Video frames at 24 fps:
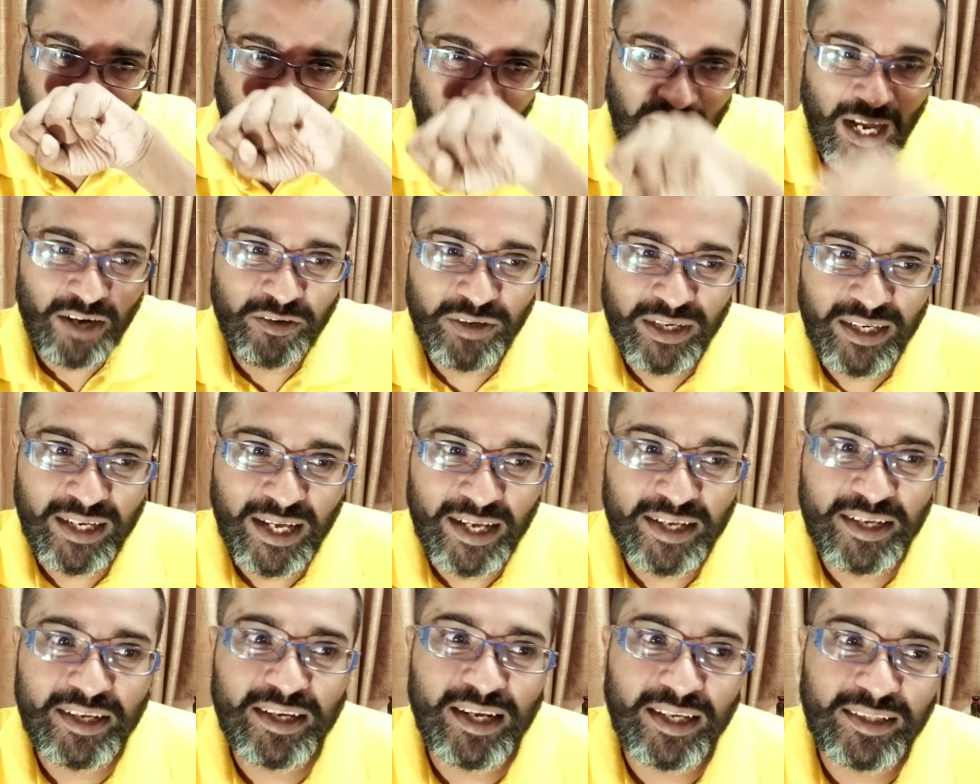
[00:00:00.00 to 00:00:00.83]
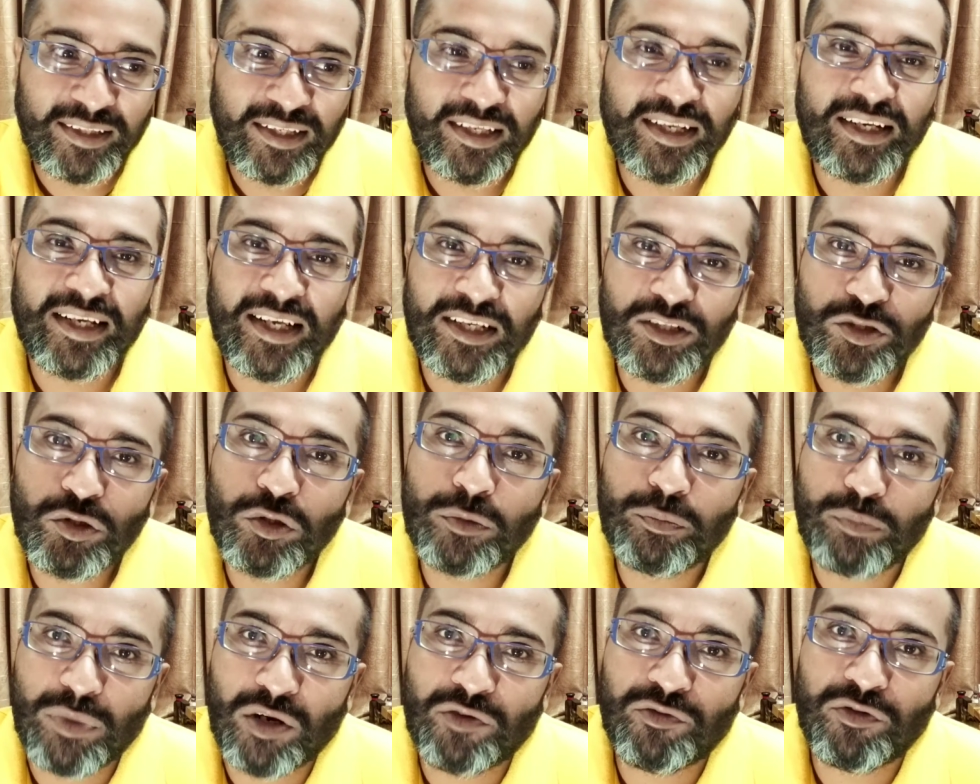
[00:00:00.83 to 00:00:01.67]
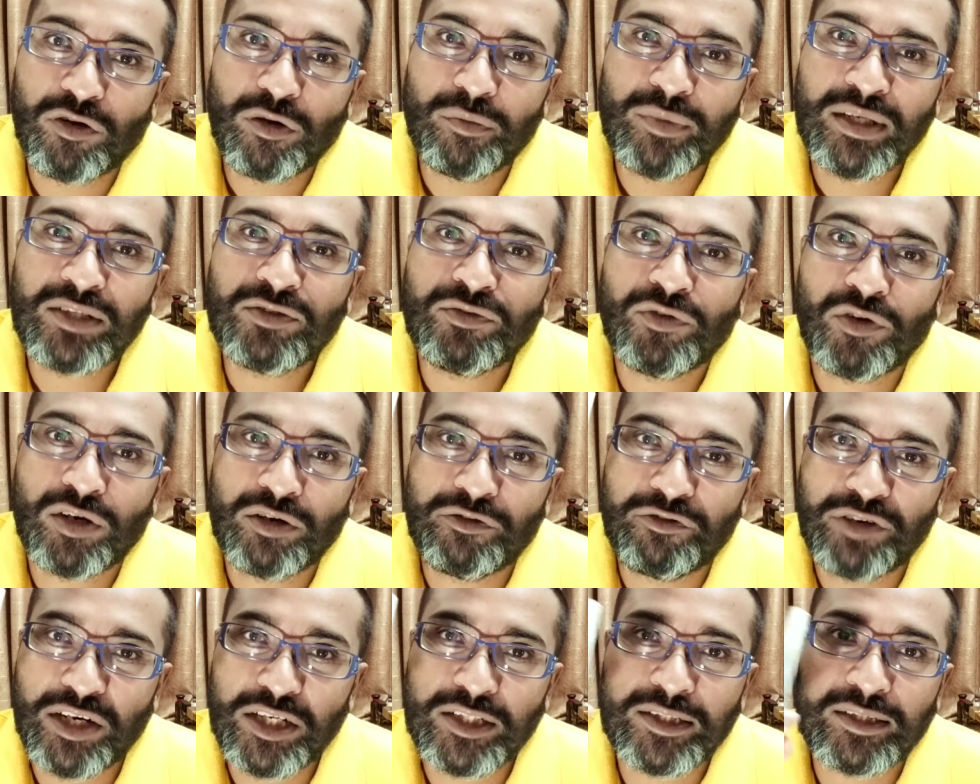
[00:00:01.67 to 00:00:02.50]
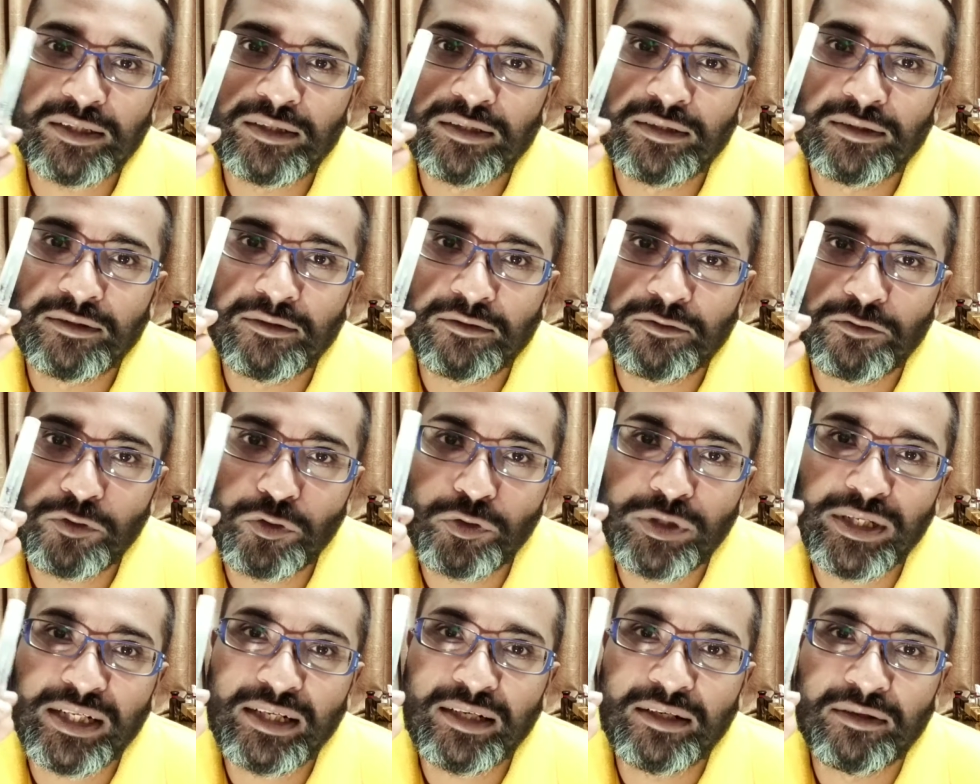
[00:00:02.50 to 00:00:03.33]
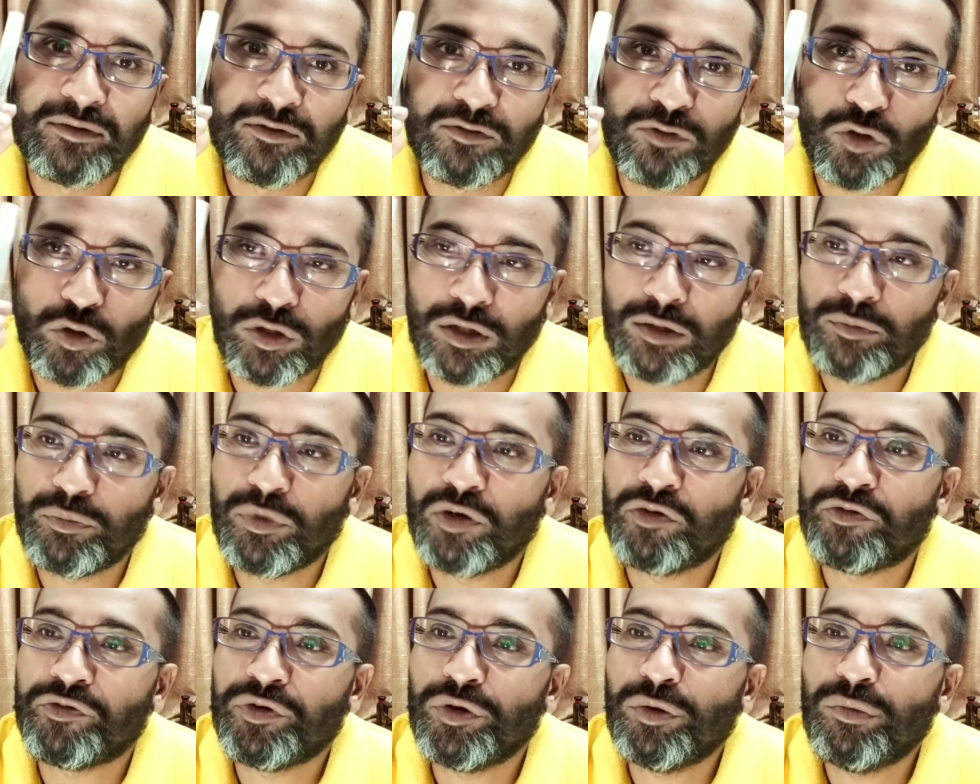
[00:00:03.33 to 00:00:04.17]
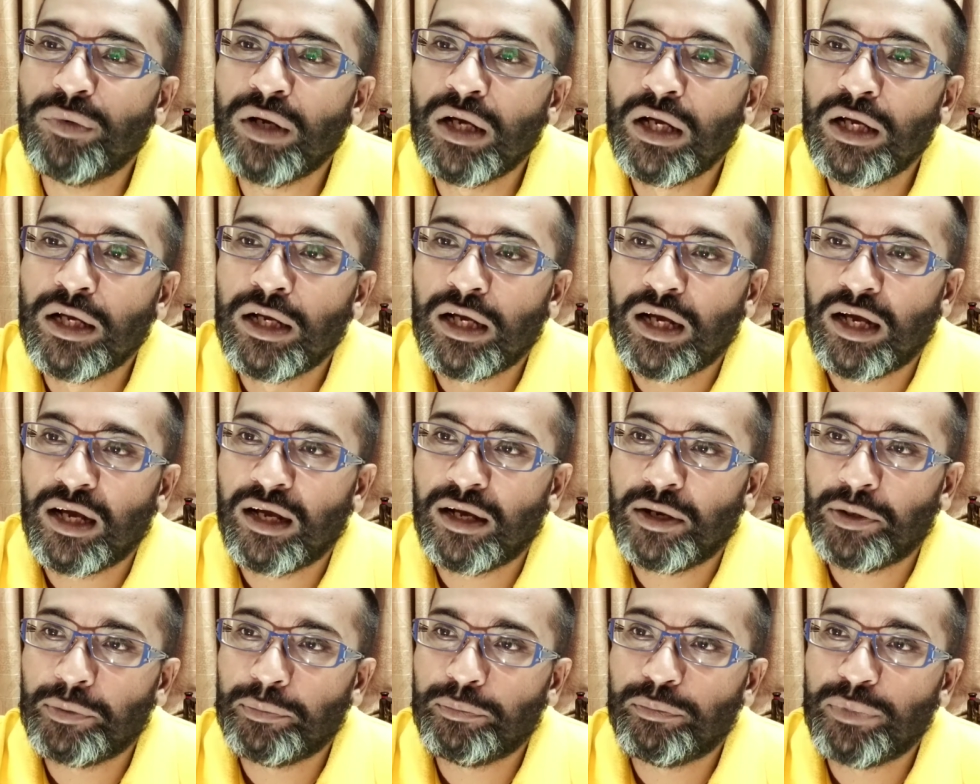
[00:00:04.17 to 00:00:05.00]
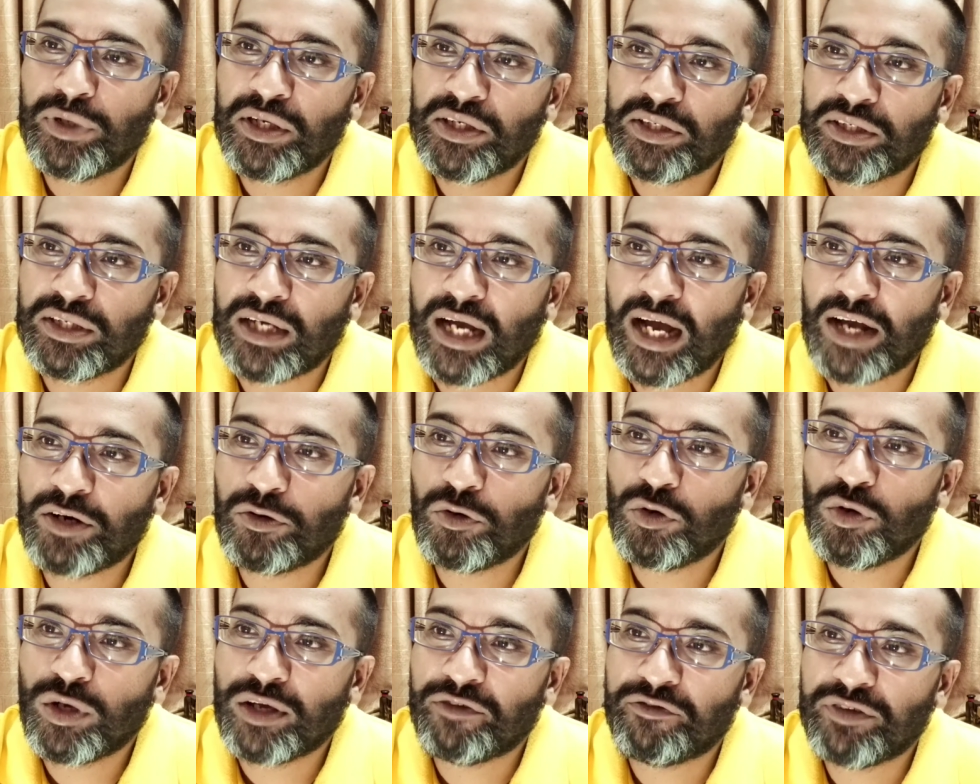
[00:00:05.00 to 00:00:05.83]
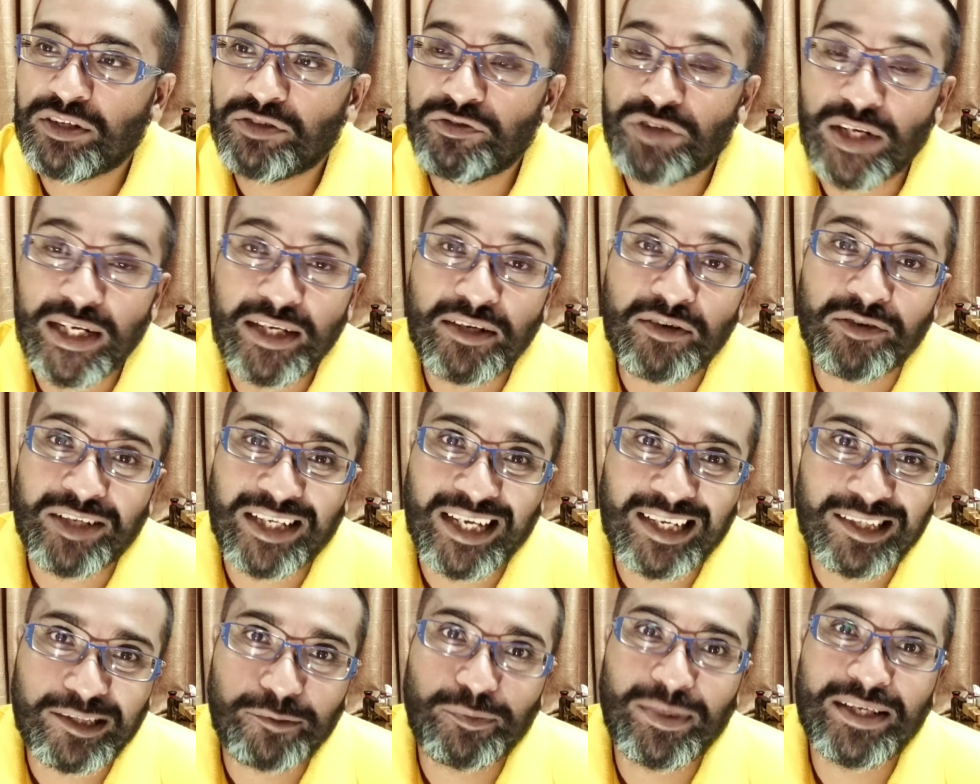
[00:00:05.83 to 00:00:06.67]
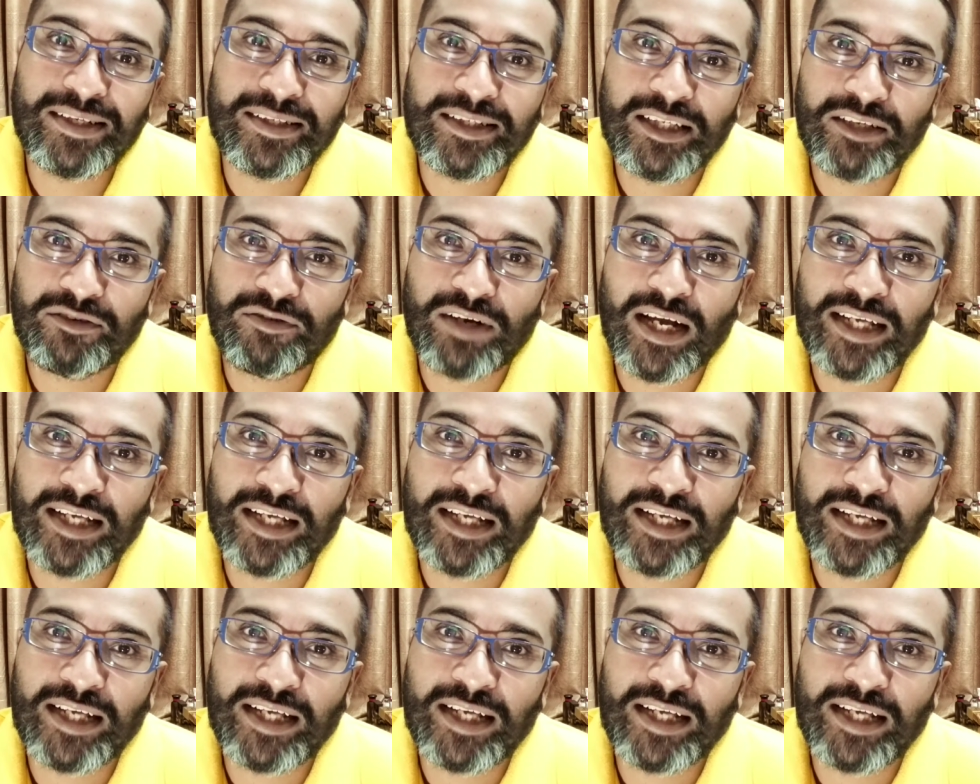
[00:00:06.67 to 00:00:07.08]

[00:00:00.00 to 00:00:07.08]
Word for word: I really like it. I think it has good performance for a fresh, fruity, floral perfume. Uh, but I don't know if it's very expensive.